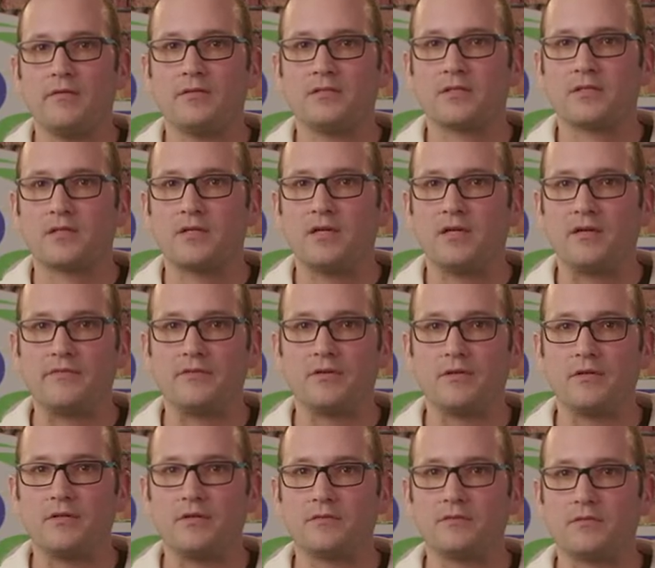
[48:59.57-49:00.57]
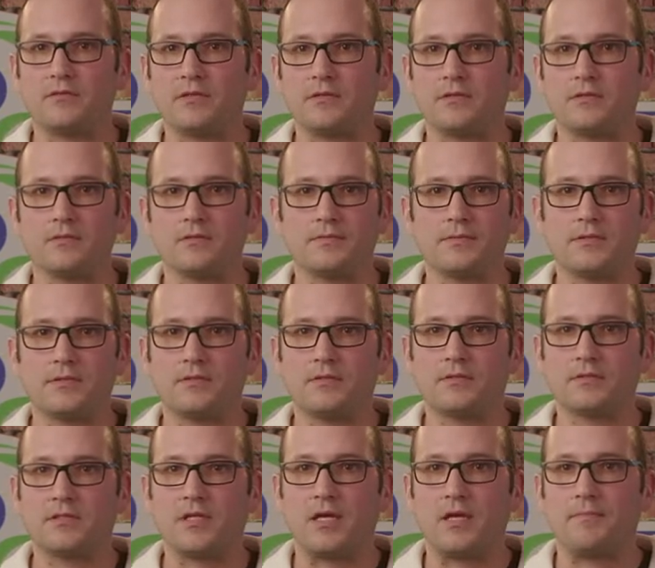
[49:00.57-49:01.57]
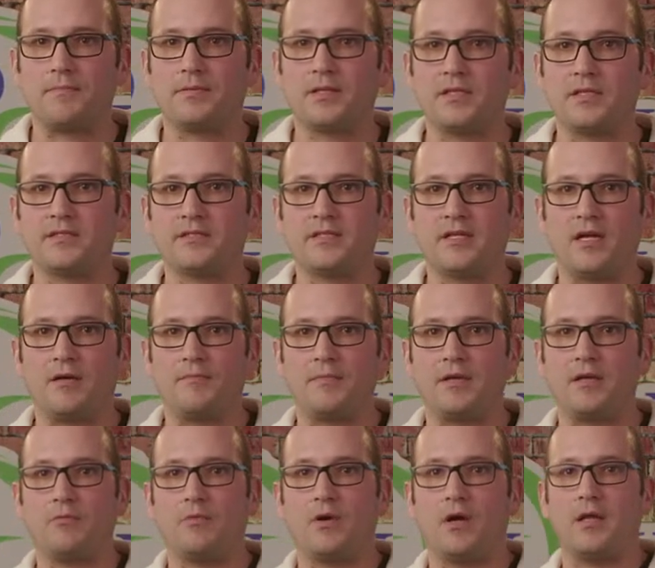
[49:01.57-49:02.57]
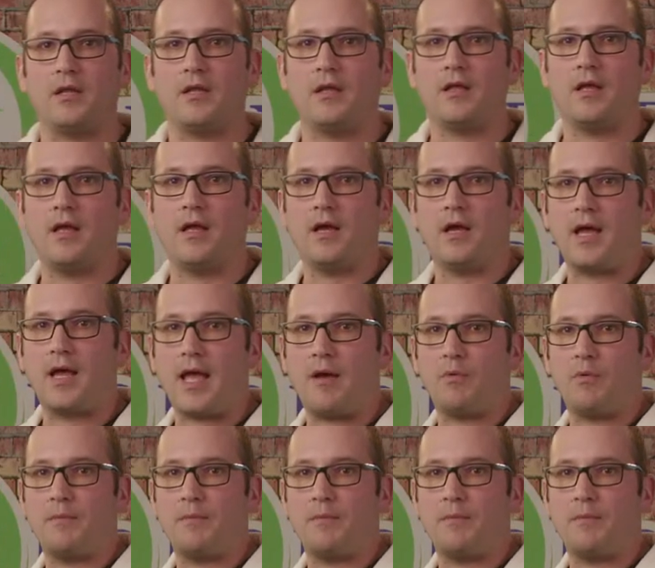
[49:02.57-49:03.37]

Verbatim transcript: covers one of the Say, please tell me what uh, at what